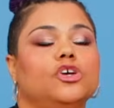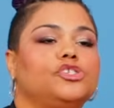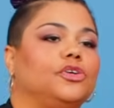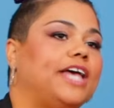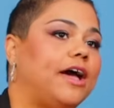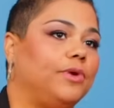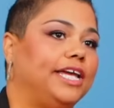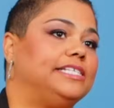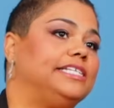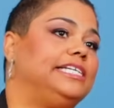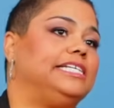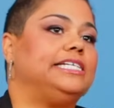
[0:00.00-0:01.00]
So that way it's
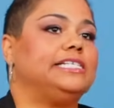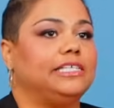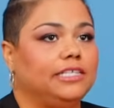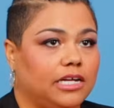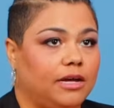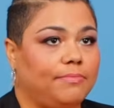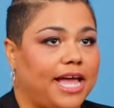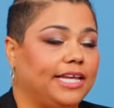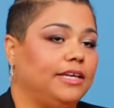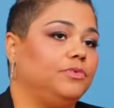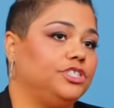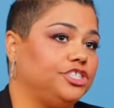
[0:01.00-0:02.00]
easy to come back
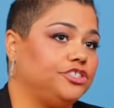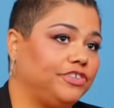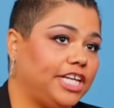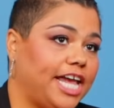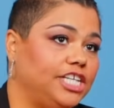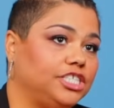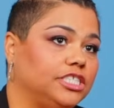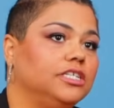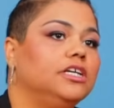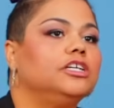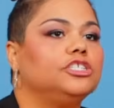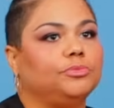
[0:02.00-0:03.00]
in with gentrification
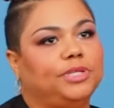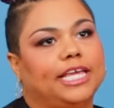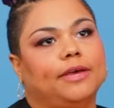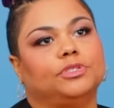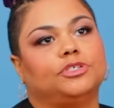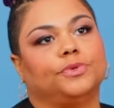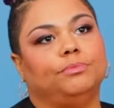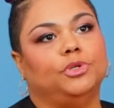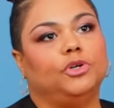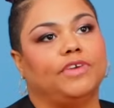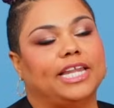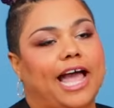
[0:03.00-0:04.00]
to be able to
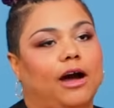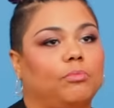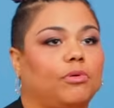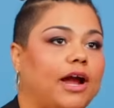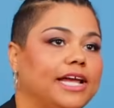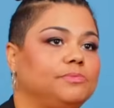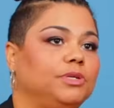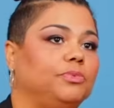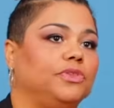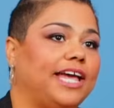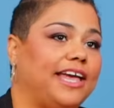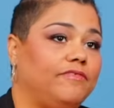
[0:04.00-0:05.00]
remove and outprice people
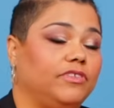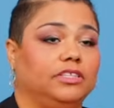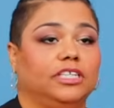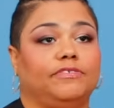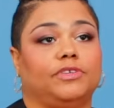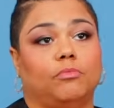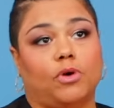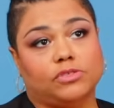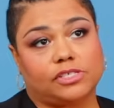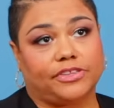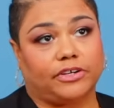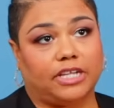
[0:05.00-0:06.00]
that have lived most
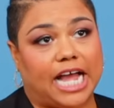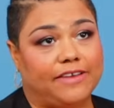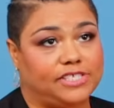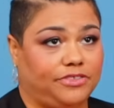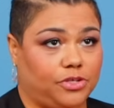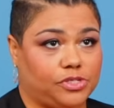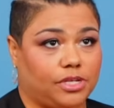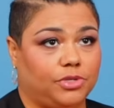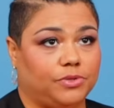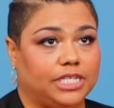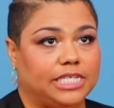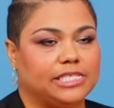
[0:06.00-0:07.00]
of their lives in those
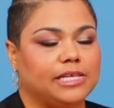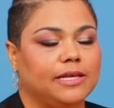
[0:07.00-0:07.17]
communities.